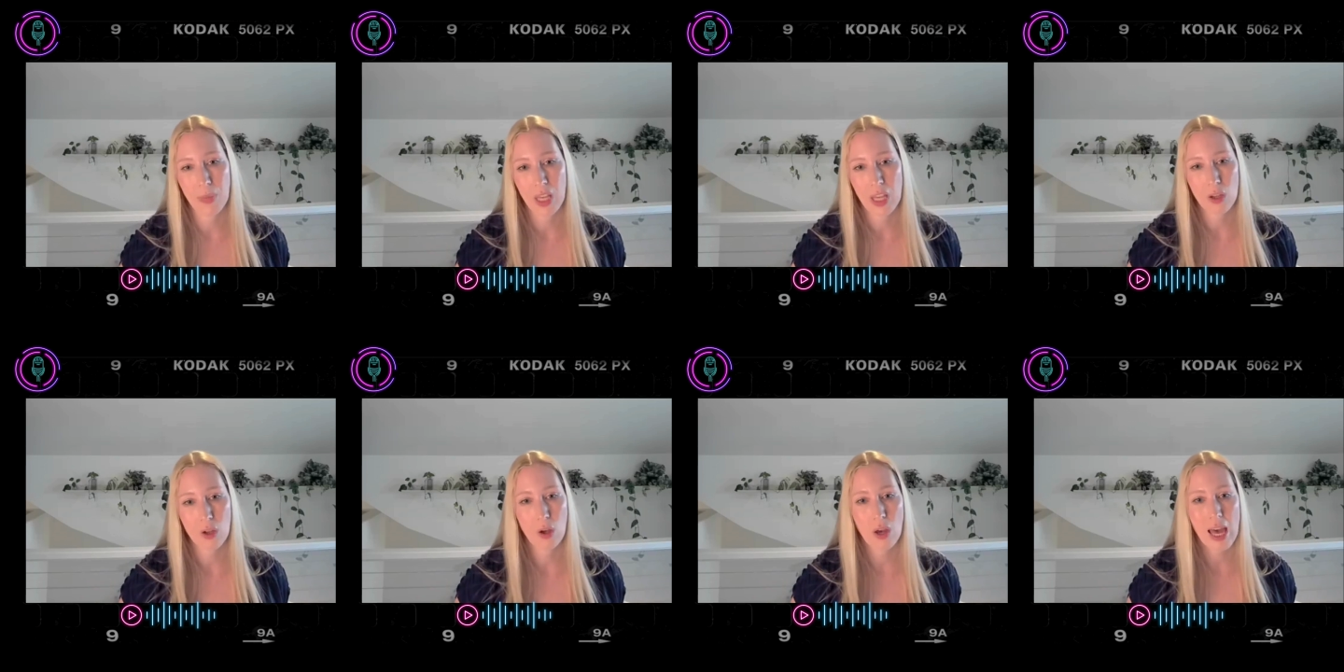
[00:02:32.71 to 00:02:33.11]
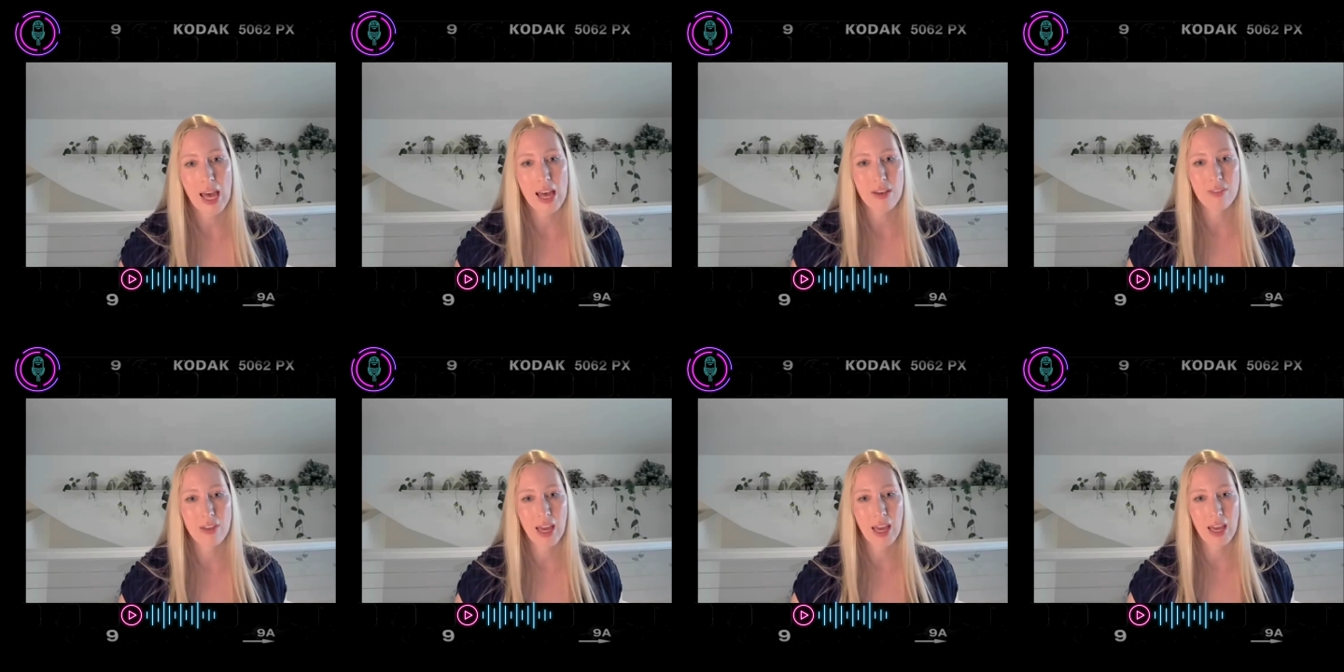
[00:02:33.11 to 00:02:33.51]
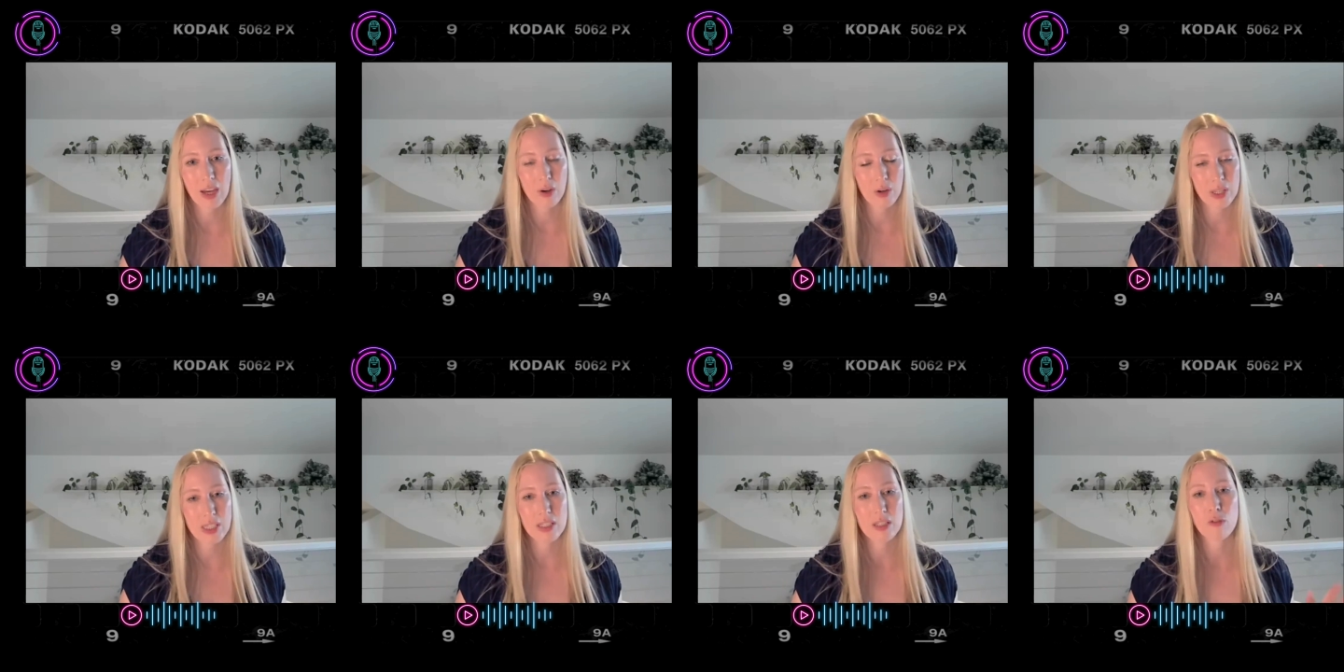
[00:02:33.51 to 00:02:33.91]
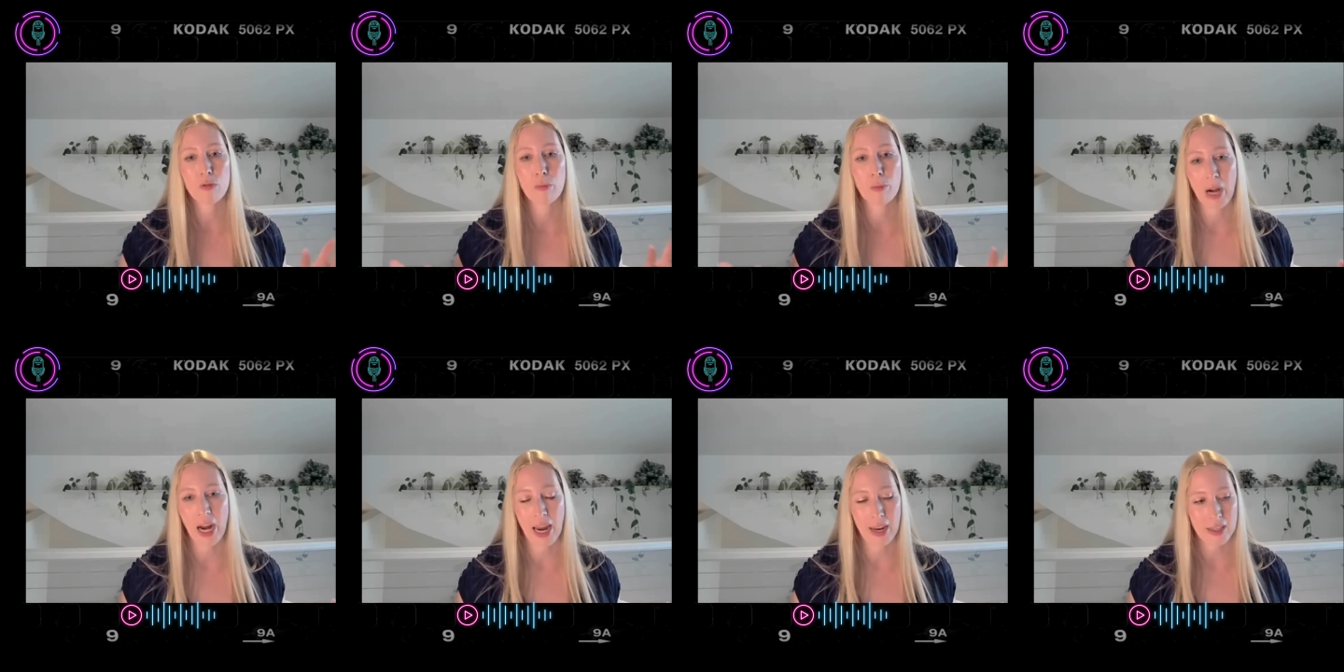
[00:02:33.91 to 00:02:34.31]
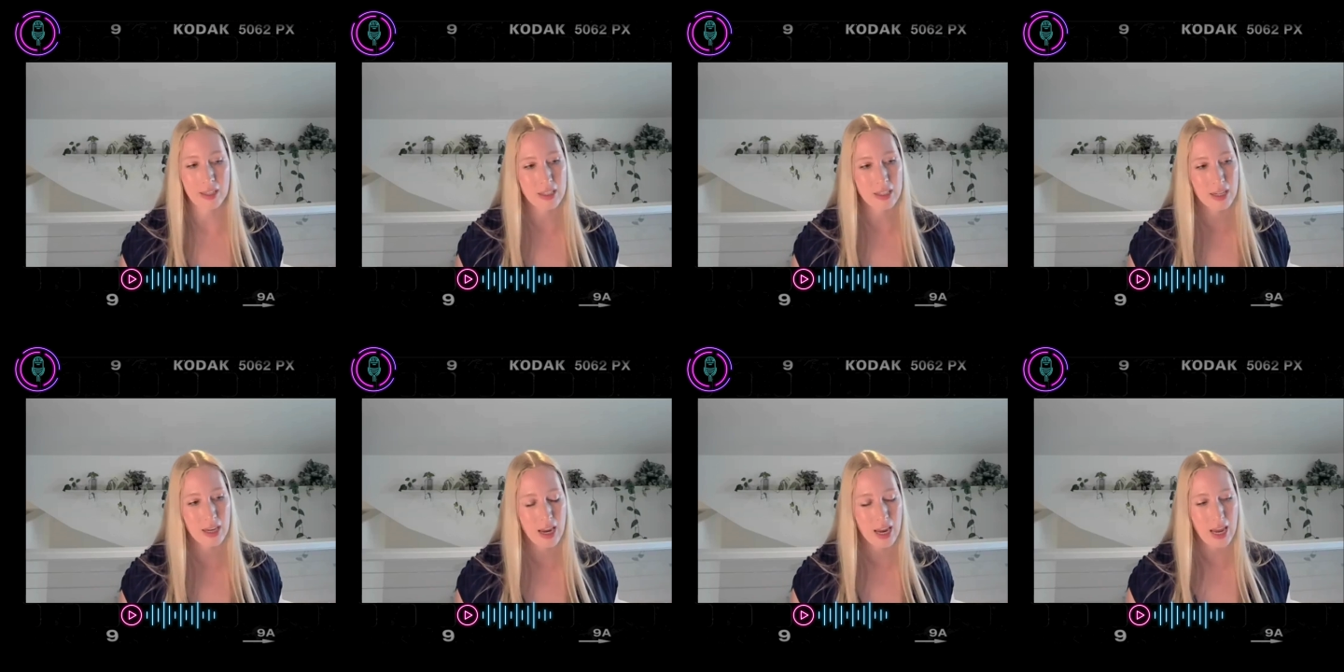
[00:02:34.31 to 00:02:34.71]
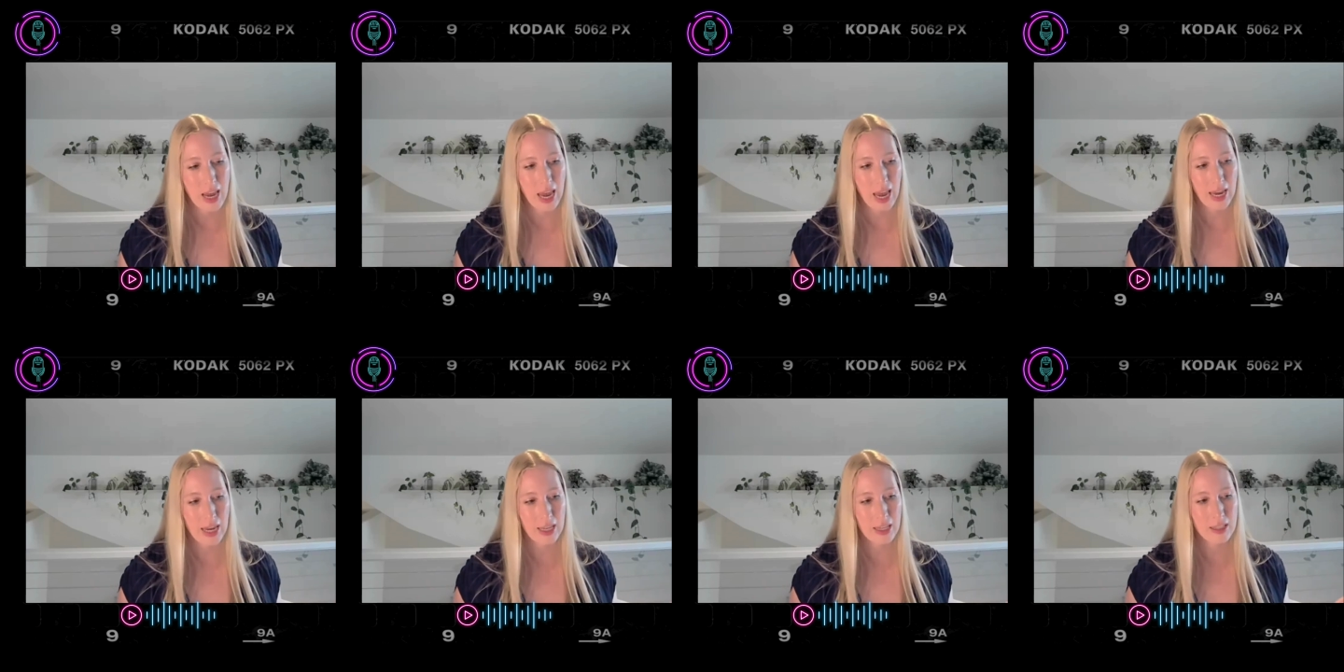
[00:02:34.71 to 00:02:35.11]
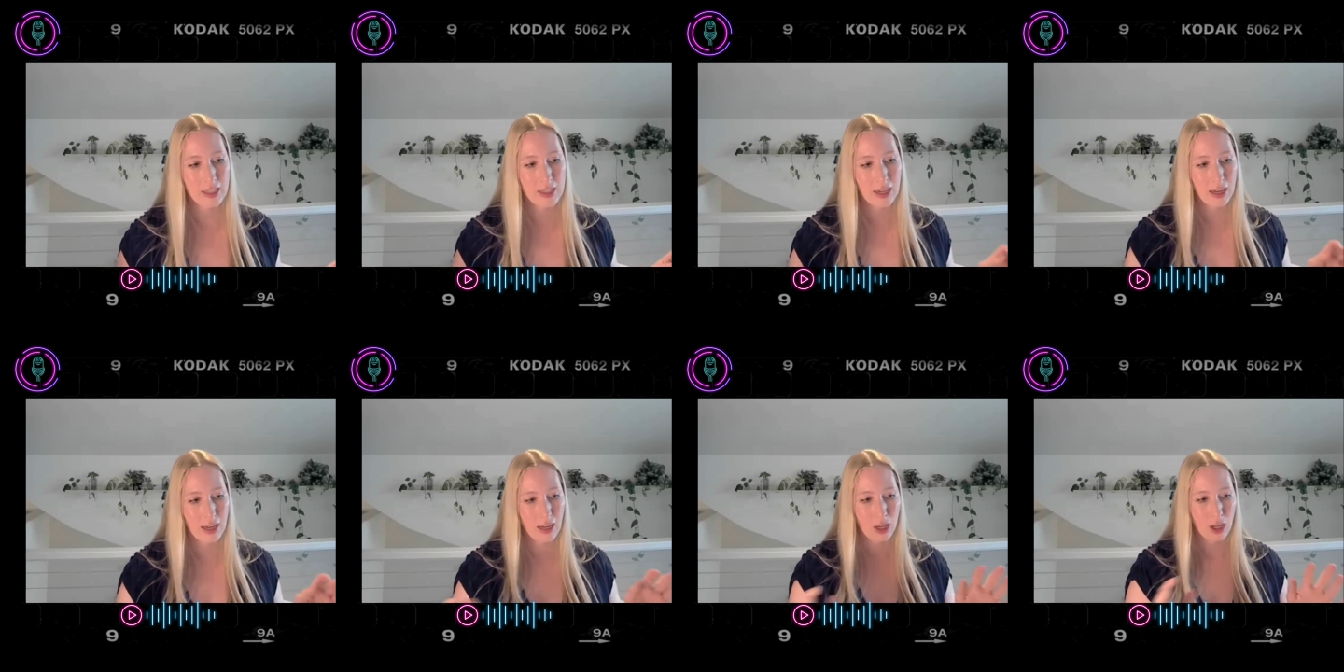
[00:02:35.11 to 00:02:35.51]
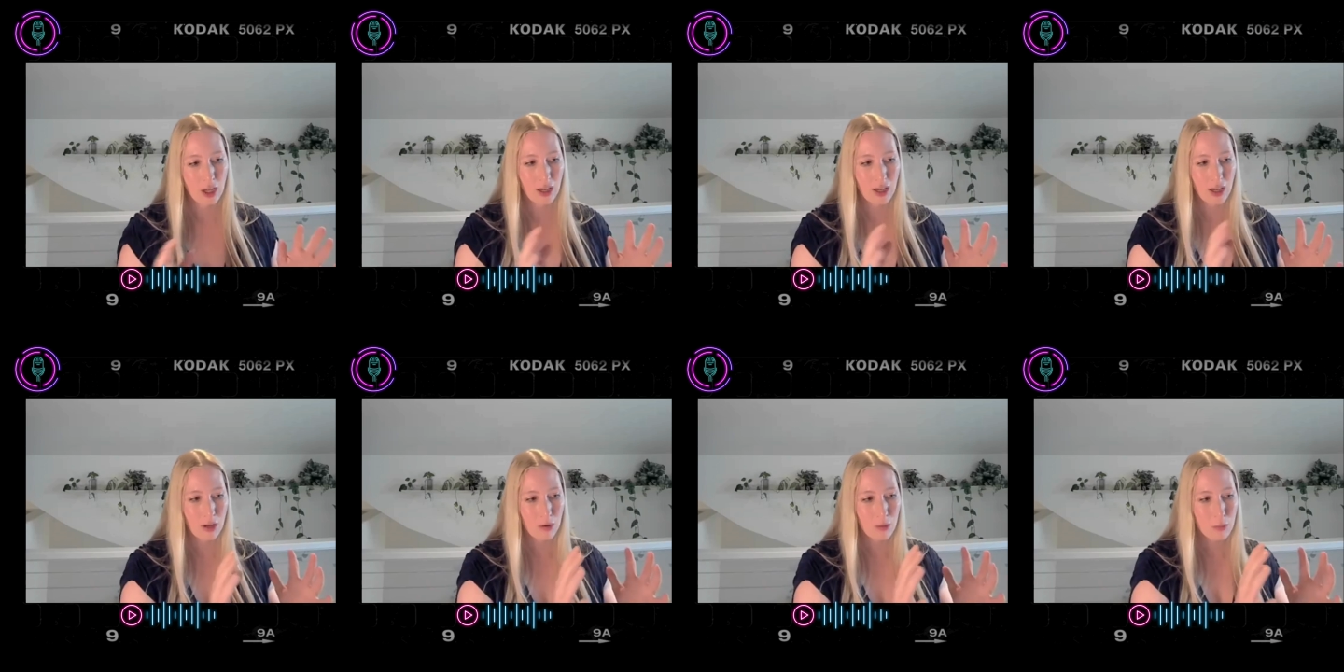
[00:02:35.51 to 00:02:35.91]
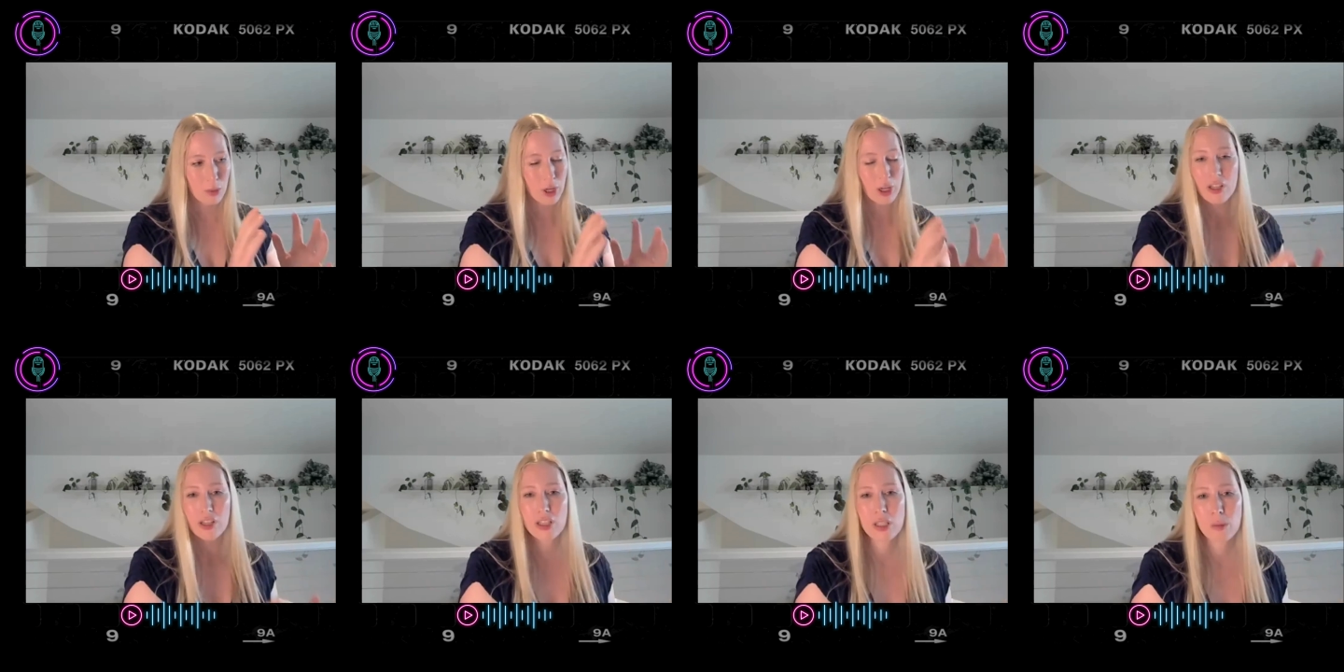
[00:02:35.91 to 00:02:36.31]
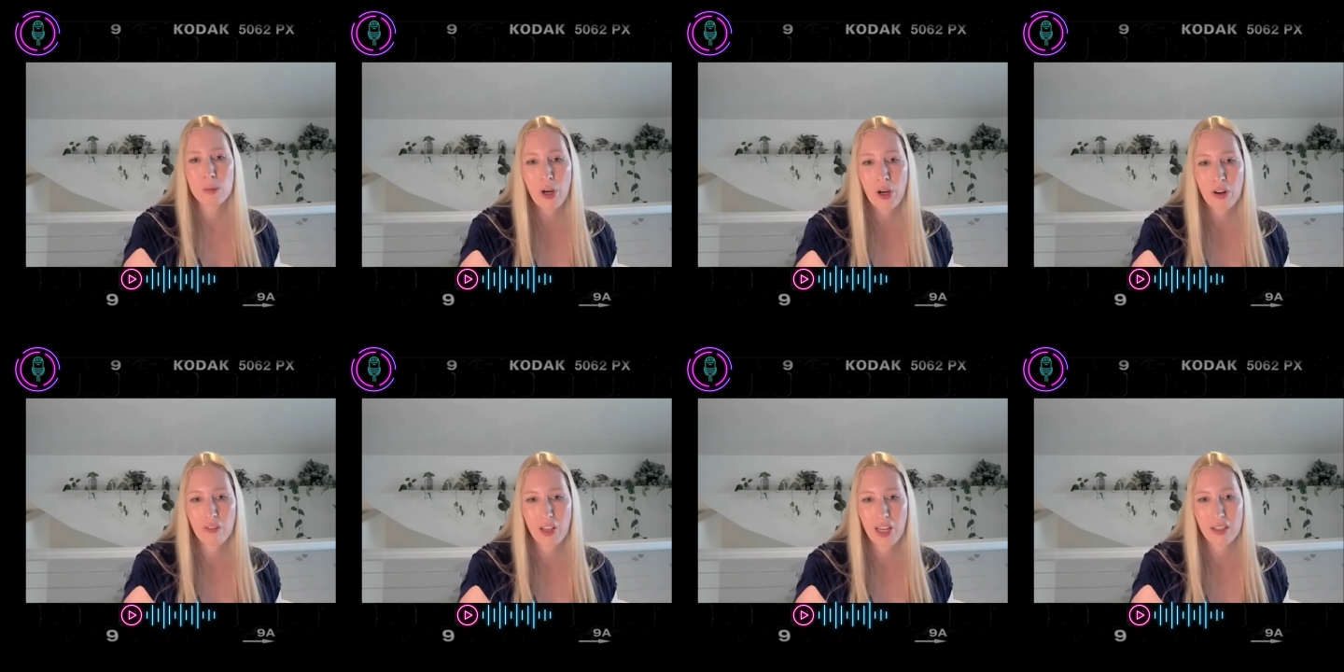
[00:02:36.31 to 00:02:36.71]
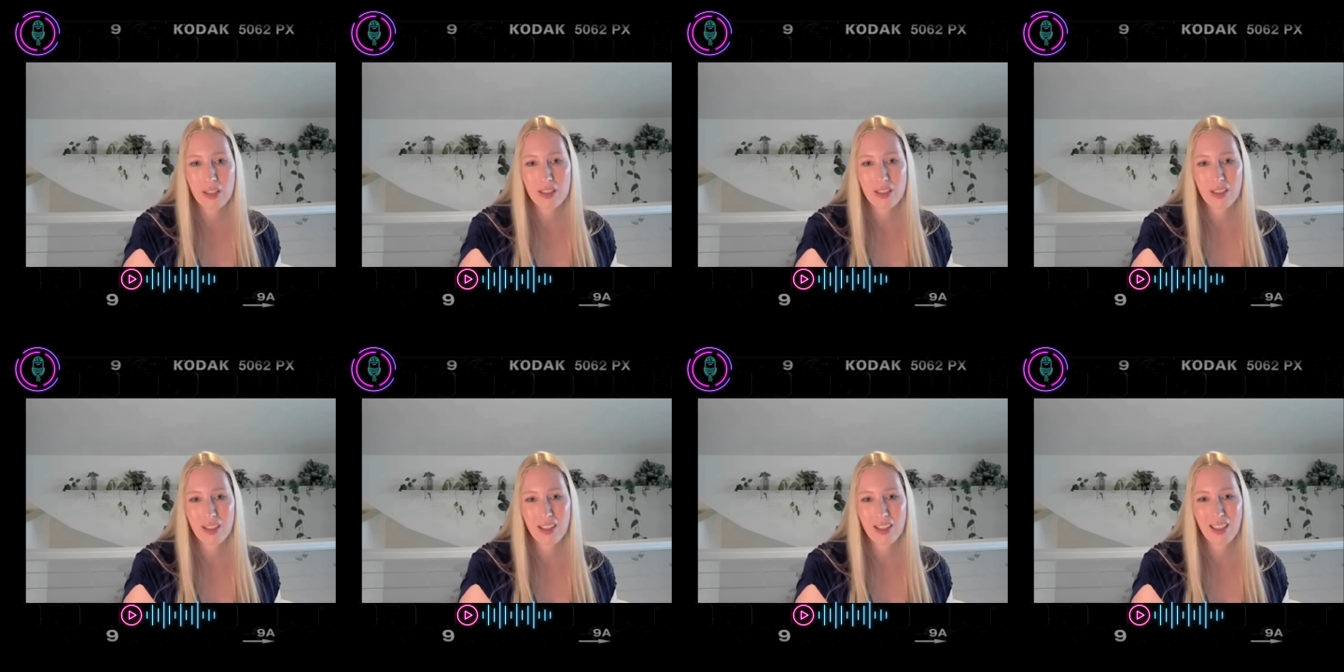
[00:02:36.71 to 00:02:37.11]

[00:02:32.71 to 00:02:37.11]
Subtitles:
You have a cohesive brand, and product is a part of that.